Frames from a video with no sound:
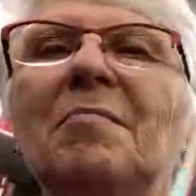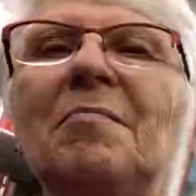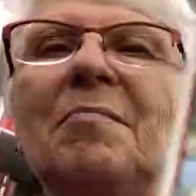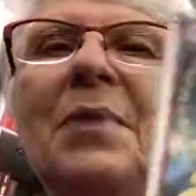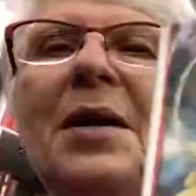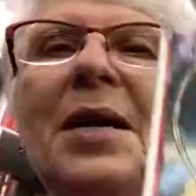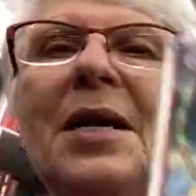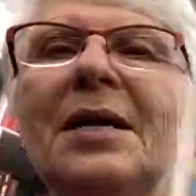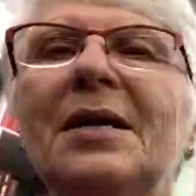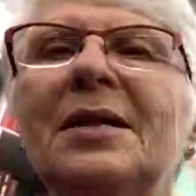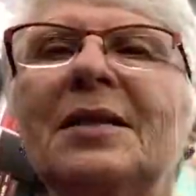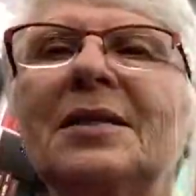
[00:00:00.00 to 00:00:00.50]

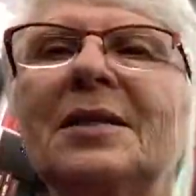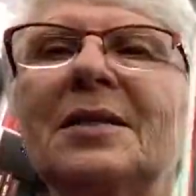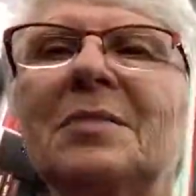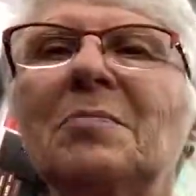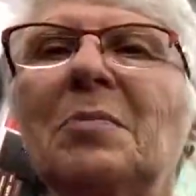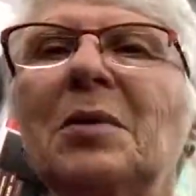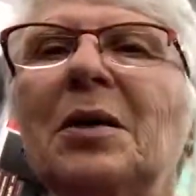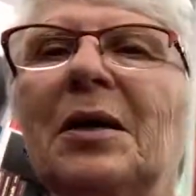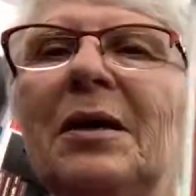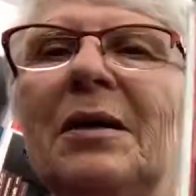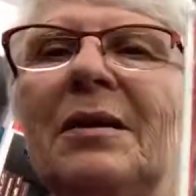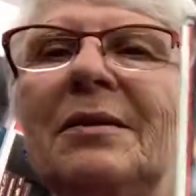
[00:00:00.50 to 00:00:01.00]
Pecos
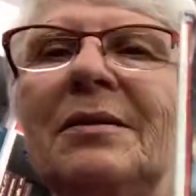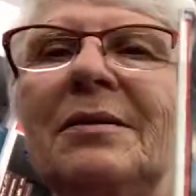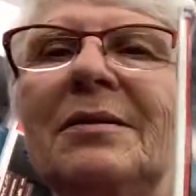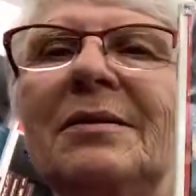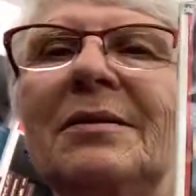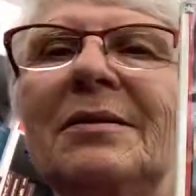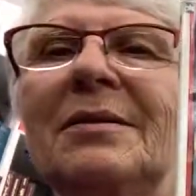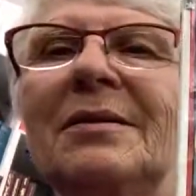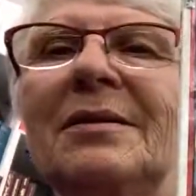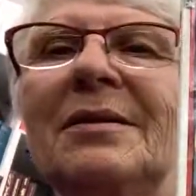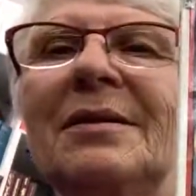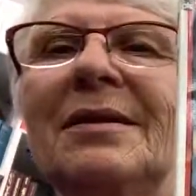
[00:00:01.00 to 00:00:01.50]
Bill.
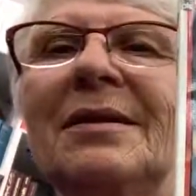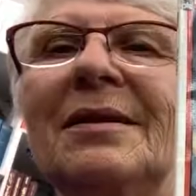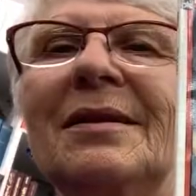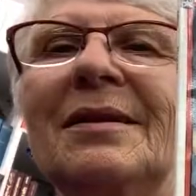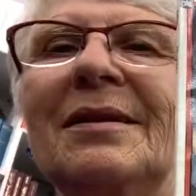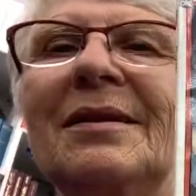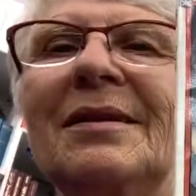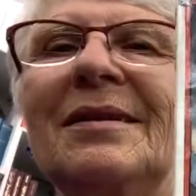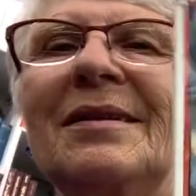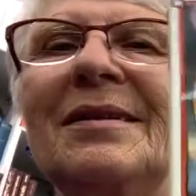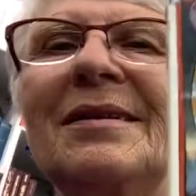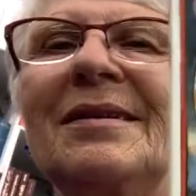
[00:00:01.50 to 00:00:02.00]

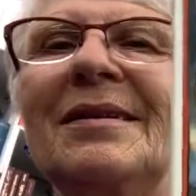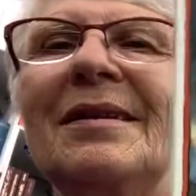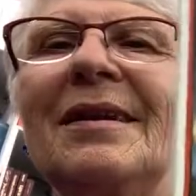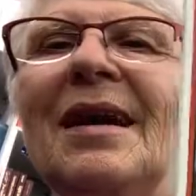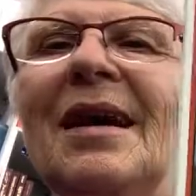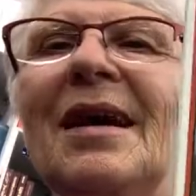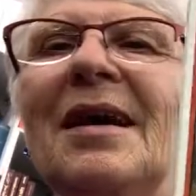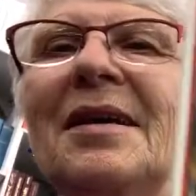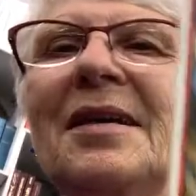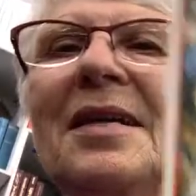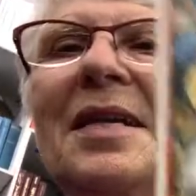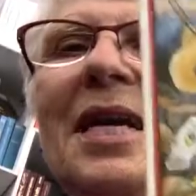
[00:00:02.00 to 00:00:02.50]

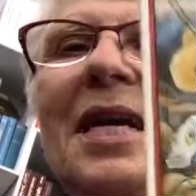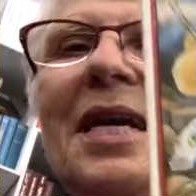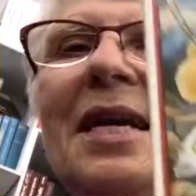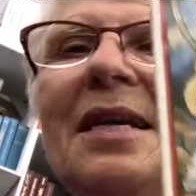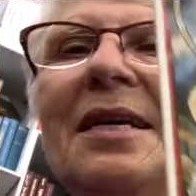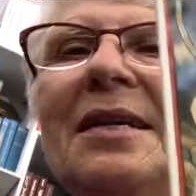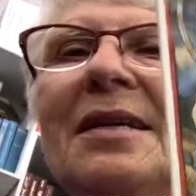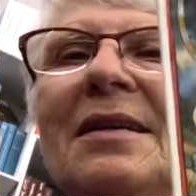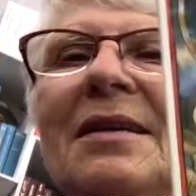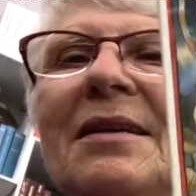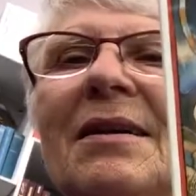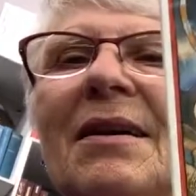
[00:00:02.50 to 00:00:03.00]

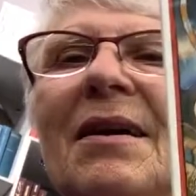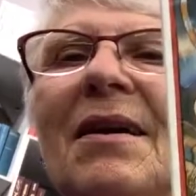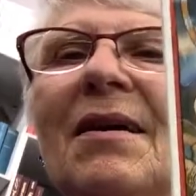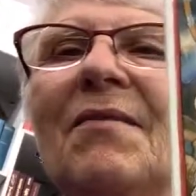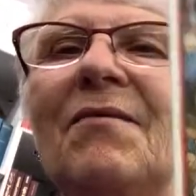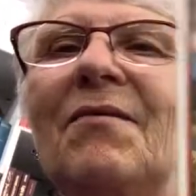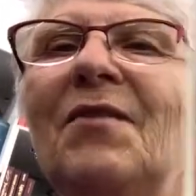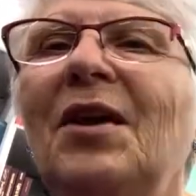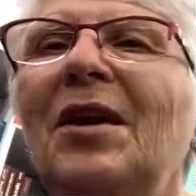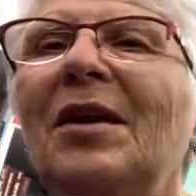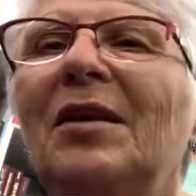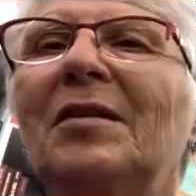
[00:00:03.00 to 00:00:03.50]
Again,
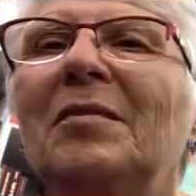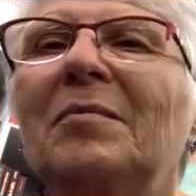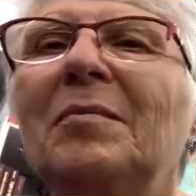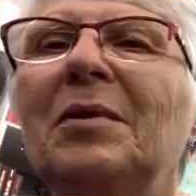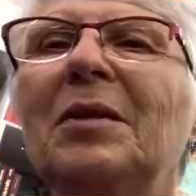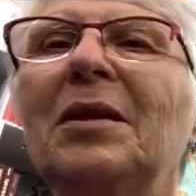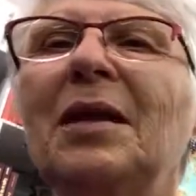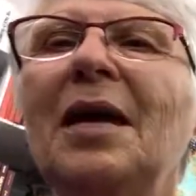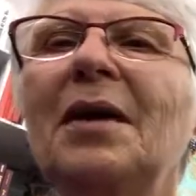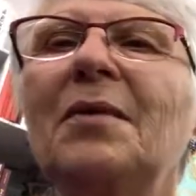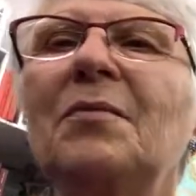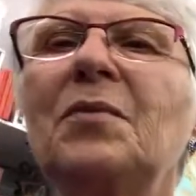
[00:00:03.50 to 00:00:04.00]

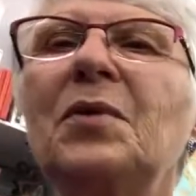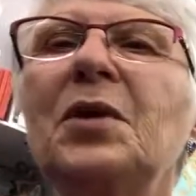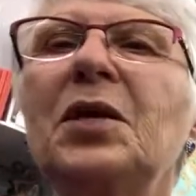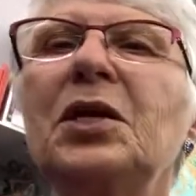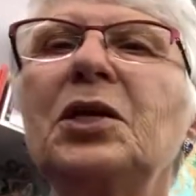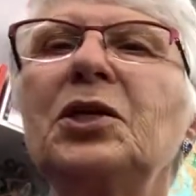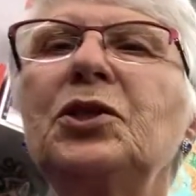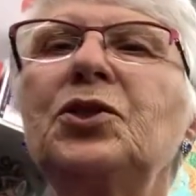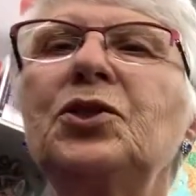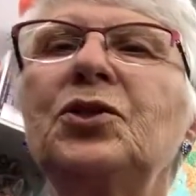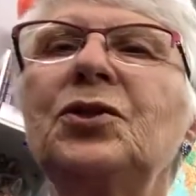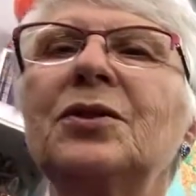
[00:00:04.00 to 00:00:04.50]
available at
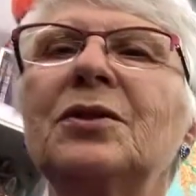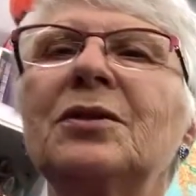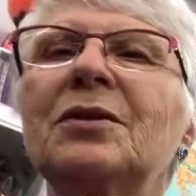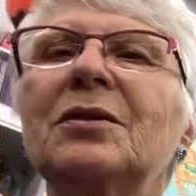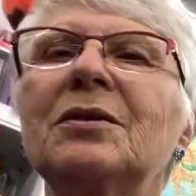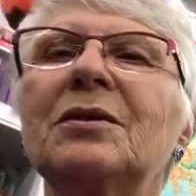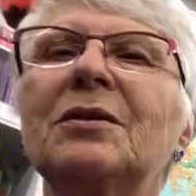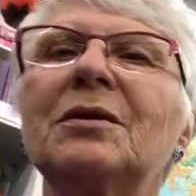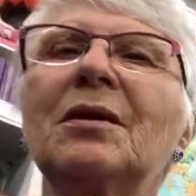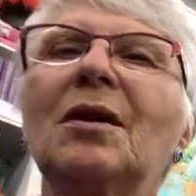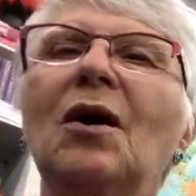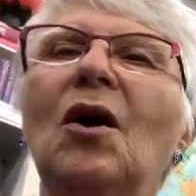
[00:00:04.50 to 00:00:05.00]
Reach.
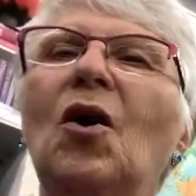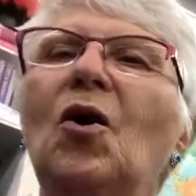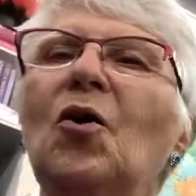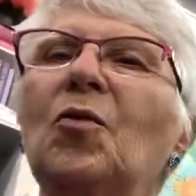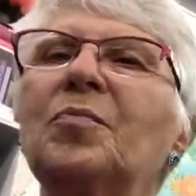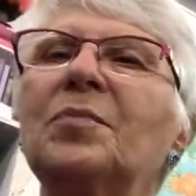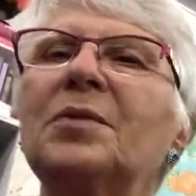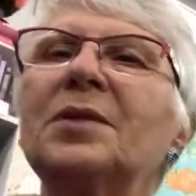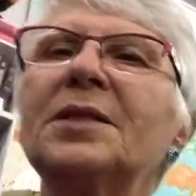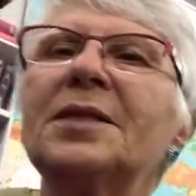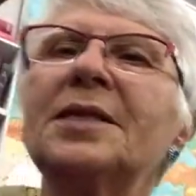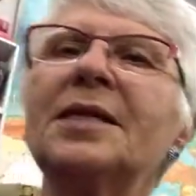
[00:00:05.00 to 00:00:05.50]

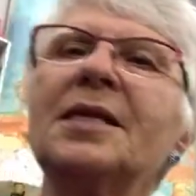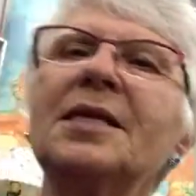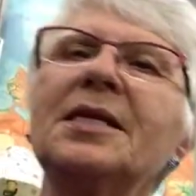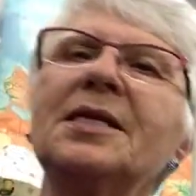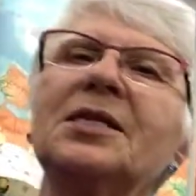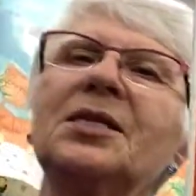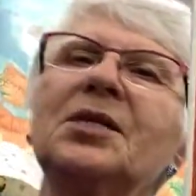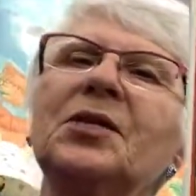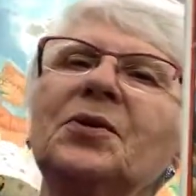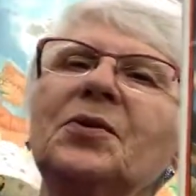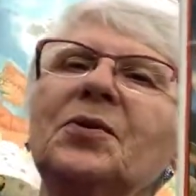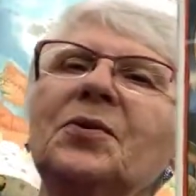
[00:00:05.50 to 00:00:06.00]
Hope to see you
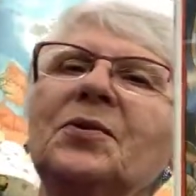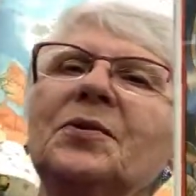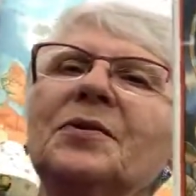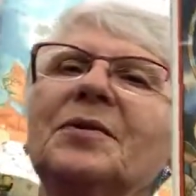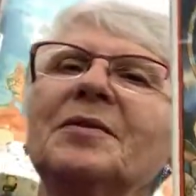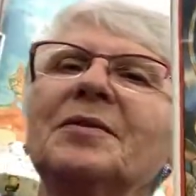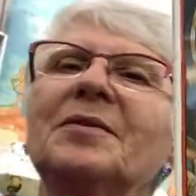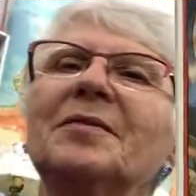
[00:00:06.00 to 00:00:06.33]
soon.